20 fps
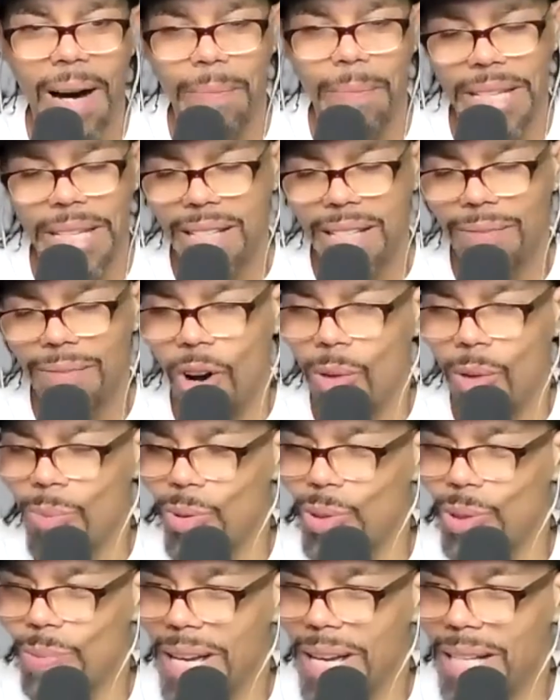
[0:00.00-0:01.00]
Eve,
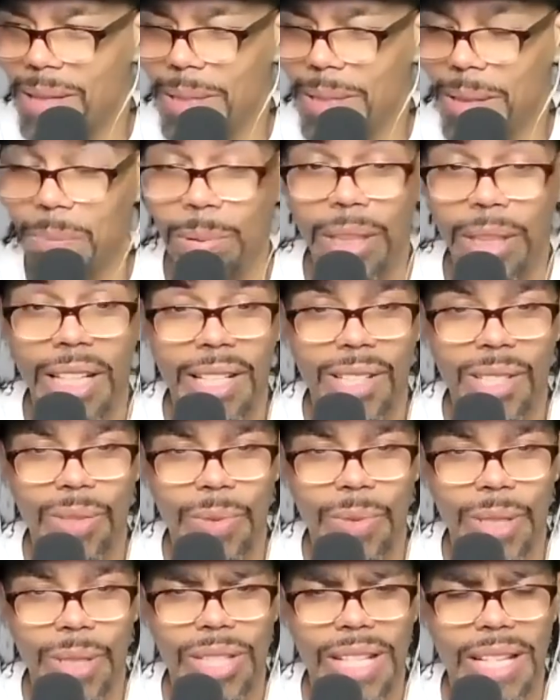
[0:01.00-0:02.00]
almost made me blush
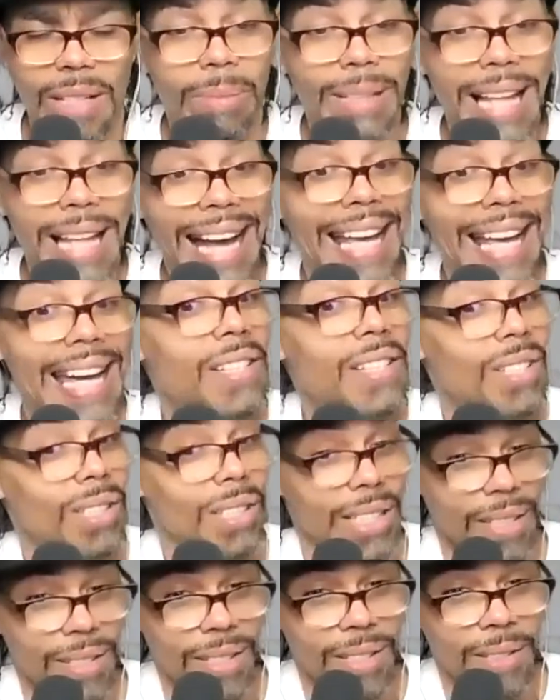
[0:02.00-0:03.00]
when you said Black
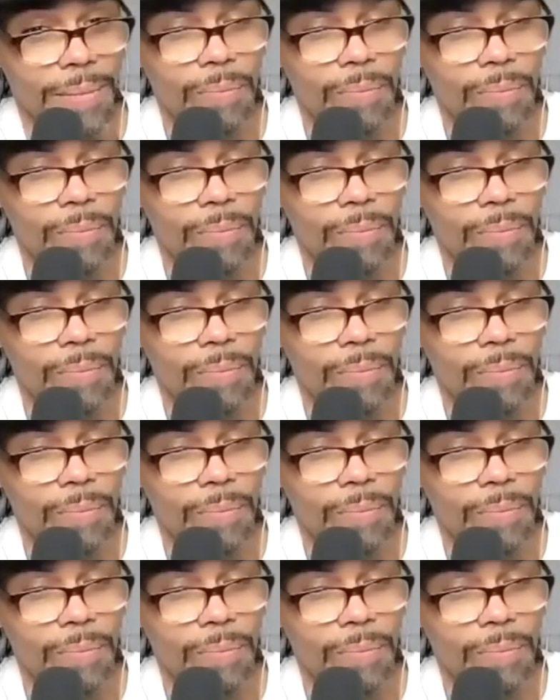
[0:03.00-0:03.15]
excellence,